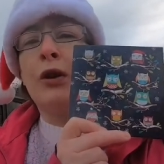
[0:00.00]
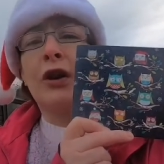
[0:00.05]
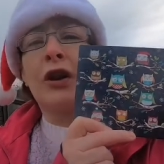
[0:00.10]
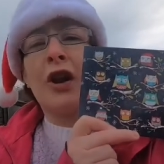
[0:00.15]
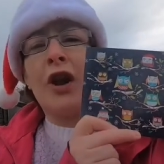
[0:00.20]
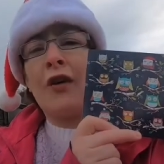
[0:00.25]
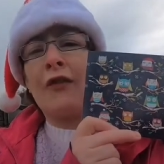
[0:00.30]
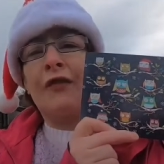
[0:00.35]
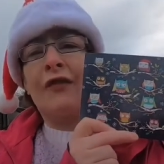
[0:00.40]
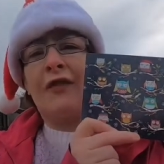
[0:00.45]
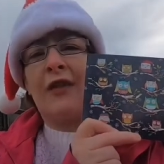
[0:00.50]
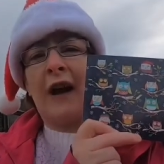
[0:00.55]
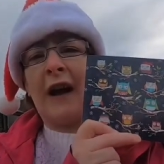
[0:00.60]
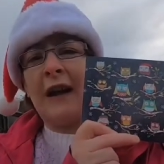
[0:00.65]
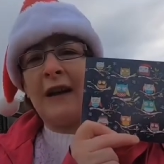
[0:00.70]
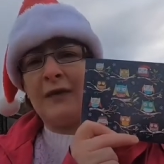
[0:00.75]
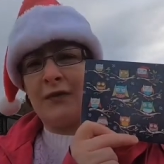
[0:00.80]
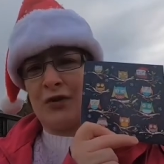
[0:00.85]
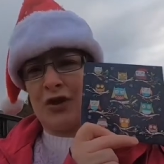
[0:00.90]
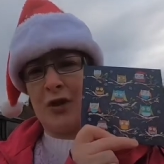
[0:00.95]
love that
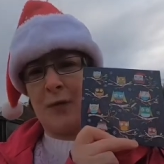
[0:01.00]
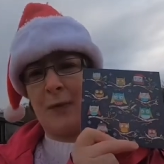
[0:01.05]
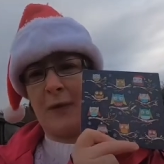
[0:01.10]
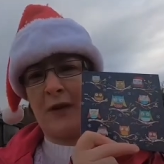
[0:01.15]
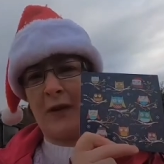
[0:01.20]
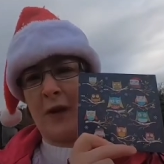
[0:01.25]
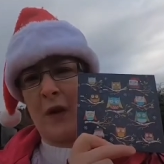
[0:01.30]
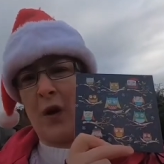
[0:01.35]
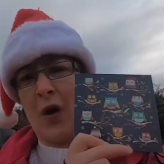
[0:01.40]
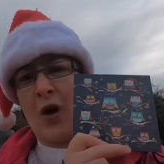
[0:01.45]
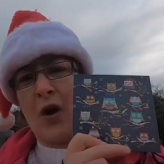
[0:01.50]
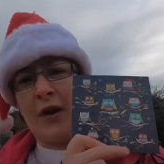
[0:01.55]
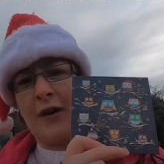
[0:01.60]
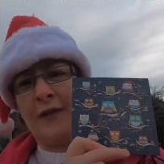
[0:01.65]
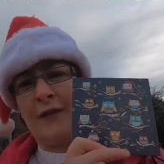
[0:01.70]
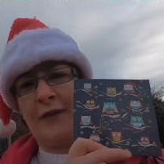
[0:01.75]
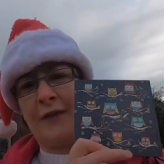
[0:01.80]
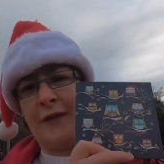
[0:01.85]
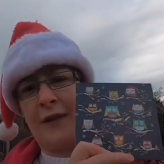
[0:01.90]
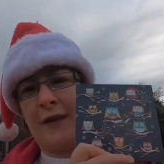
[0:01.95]
if she was alive.
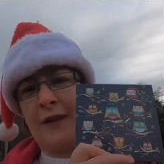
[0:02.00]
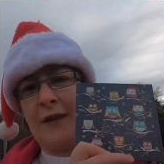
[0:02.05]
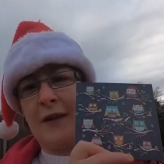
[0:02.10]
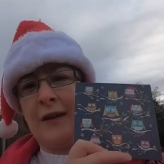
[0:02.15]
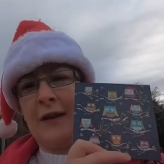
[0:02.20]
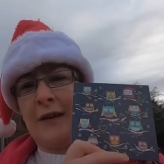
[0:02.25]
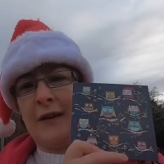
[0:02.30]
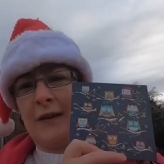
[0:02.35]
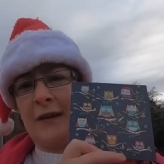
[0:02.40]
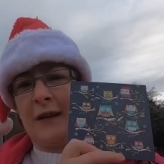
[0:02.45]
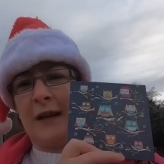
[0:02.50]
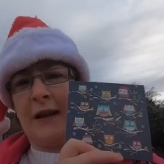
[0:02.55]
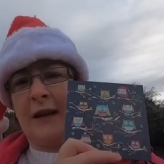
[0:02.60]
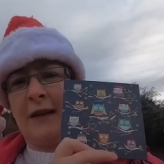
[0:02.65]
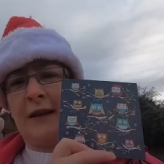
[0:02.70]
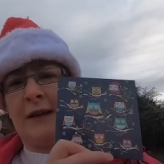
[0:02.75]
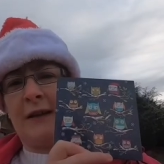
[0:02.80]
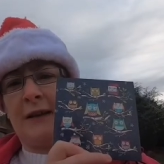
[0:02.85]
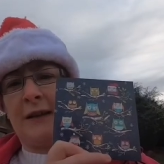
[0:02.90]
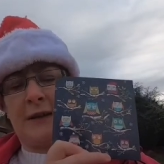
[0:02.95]
Yeah.
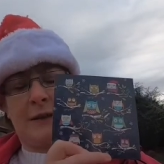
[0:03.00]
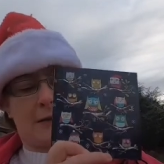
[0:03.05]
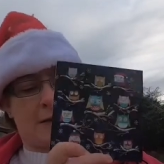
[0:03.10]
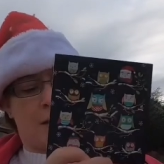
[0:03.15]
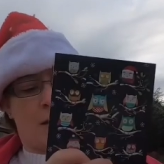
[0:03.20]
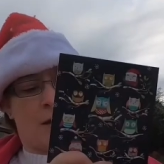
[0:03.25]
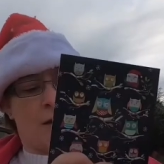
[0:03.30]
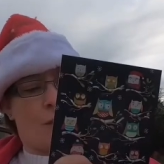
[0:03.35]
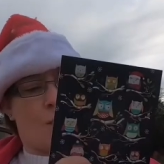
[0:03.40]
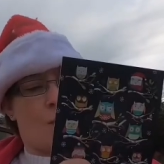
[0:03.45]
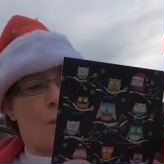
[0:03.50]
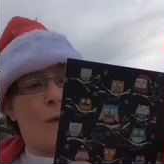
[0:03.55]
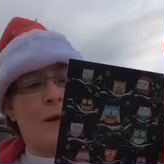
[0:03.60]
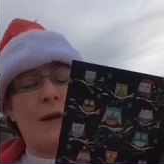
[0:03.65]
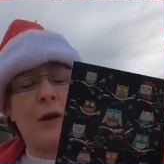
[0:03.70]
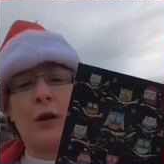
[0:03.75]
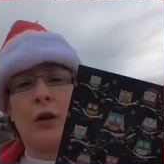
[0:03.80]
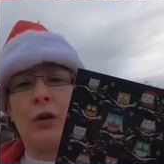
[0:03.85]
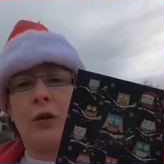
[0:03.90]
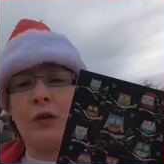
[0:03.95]
When
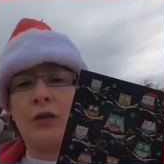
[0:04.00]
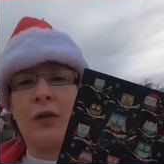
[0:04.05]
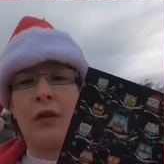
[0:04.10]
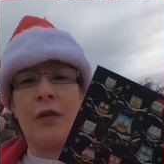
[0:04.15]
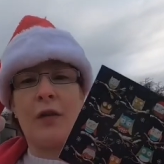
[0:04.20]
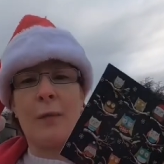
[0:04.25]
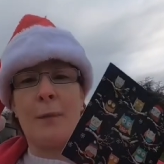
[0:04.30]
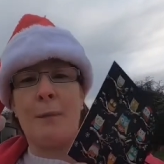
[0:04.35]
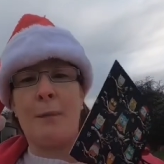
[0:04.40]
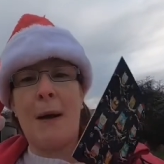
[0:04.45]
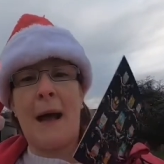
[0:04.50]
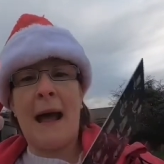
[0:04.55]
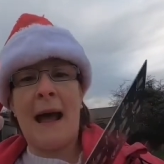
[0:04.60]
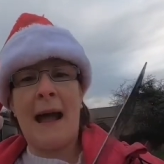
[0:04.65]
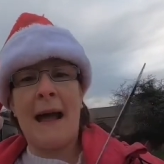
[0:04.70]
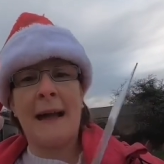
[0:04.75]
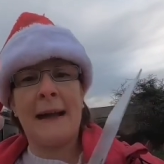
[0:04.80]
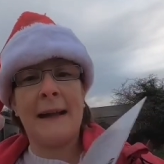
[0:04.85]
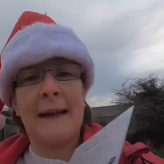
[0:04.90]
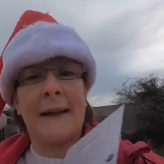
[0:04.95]
I looked at the
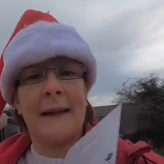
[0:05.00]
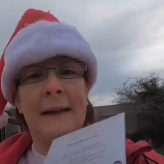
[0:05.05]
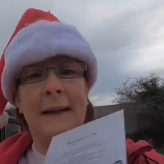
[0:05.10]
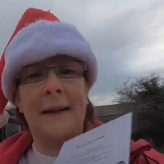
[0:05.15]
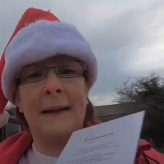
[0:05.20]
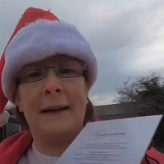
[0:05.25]
back,